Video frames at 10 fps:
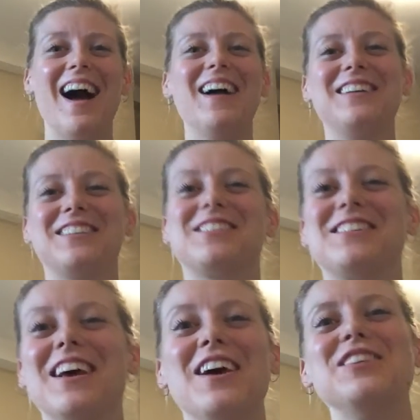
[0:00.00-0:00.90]
I
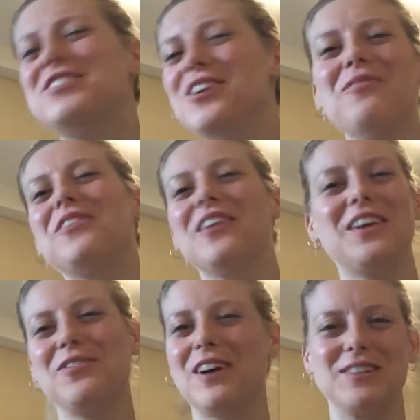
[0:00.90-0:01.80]
just don't feel
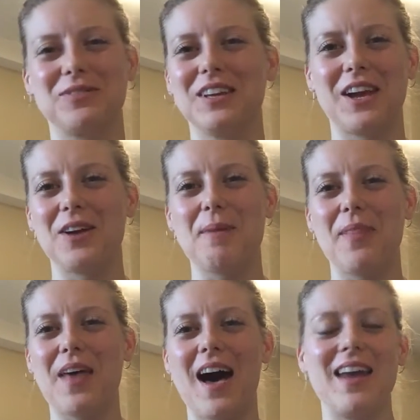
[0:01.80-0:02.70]
like you guys really care
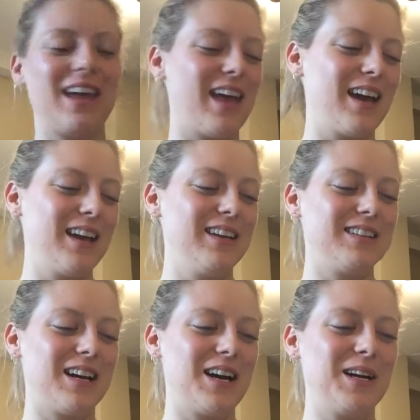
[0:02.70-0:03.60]
about that,
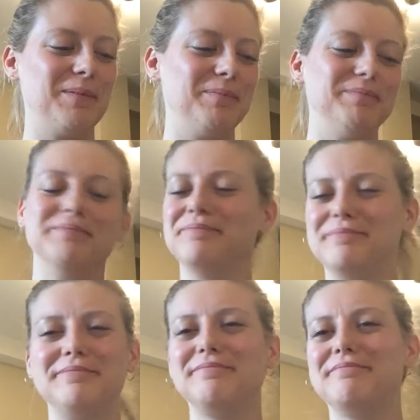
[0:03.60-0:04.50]
and
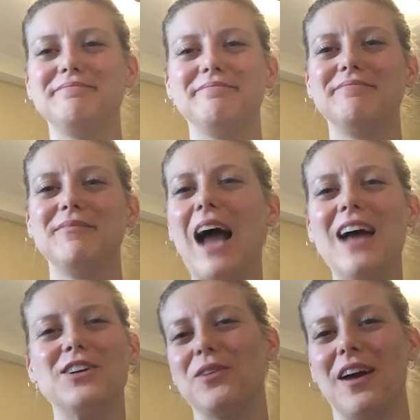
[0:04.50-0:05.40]

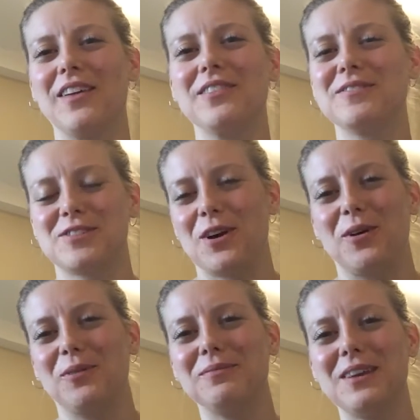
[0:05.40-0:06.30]
I don't either.
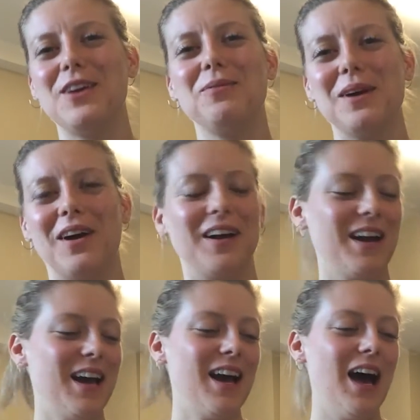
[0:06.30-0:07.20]
So here we are.
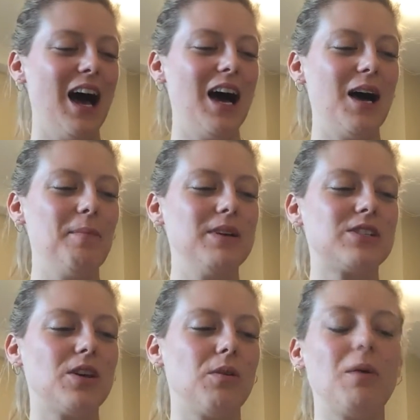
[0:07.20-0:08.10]

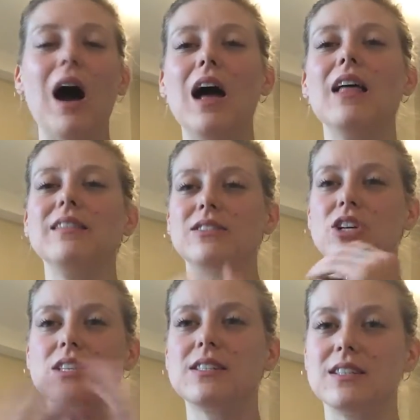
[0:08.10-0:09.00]
So
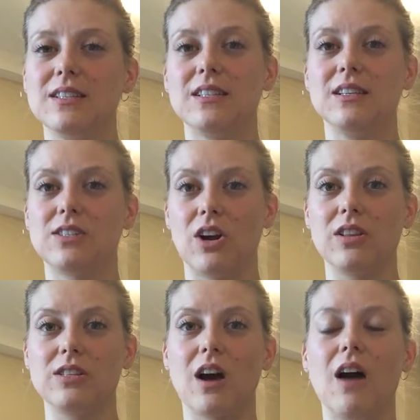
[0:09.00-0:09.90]
just to
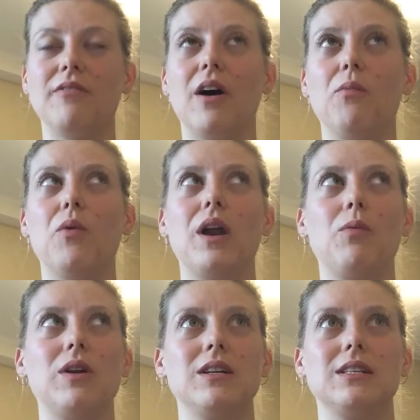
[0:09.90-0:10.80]
start this off, what I
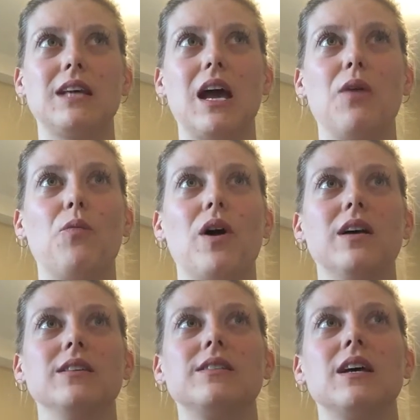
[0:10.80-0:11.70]
wanted to say
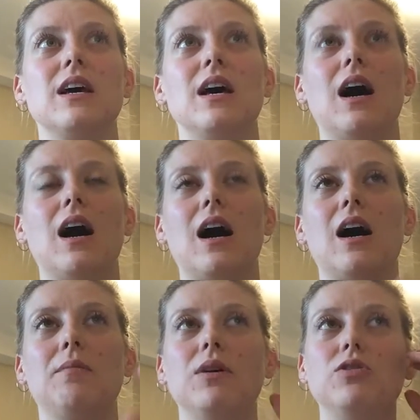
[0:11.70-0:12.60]
was
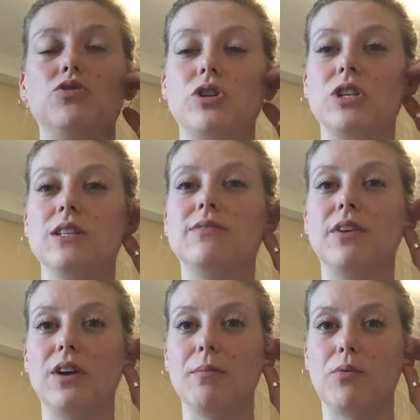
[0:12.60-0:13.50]
nutrition is
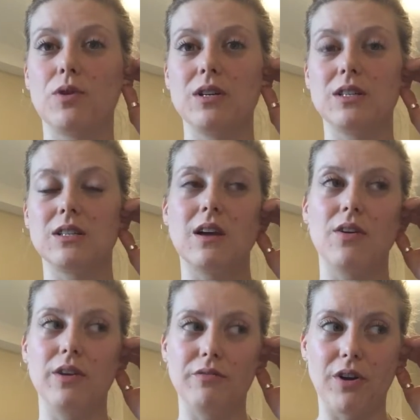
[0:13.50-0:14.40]
very important,
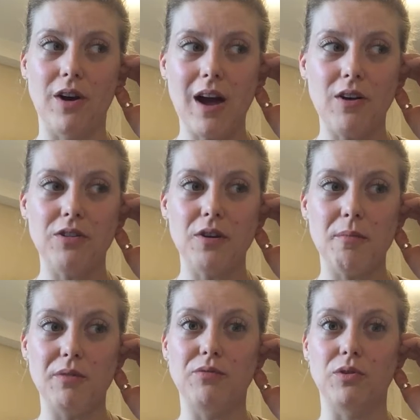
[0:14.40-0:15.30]
not only for your health,
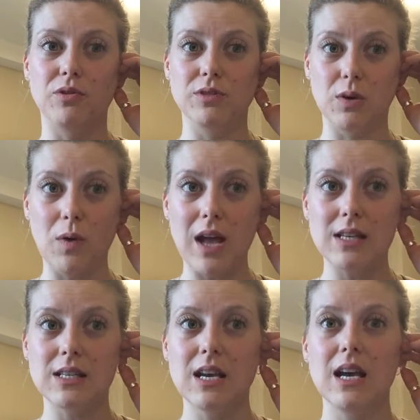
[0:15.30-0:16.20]
but for losing
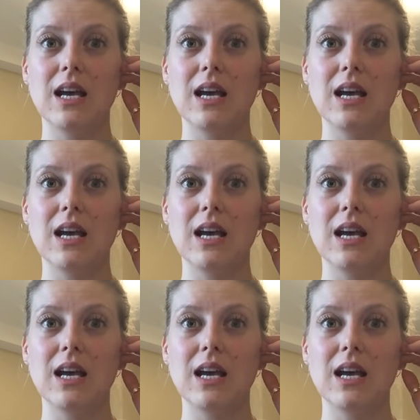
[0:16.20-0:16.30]
weight.